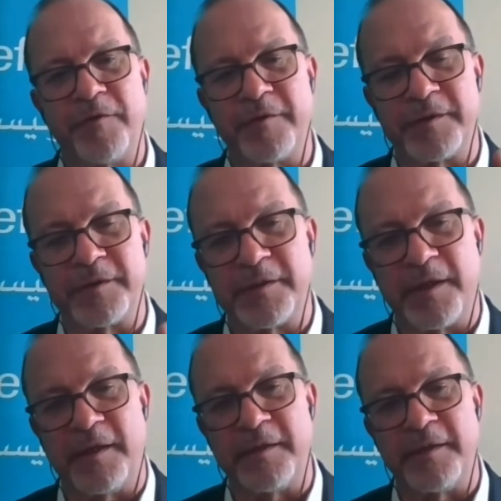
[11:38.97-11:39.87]
focus
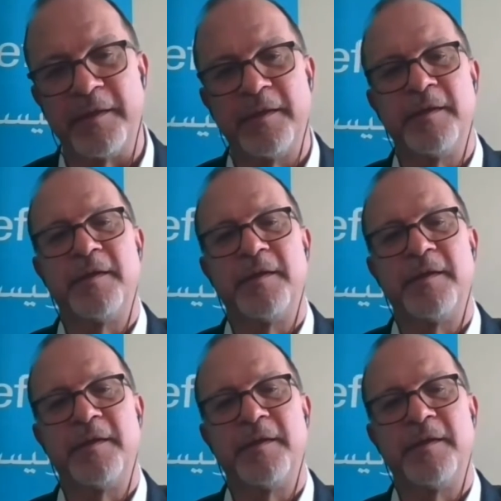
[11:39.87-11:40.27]
on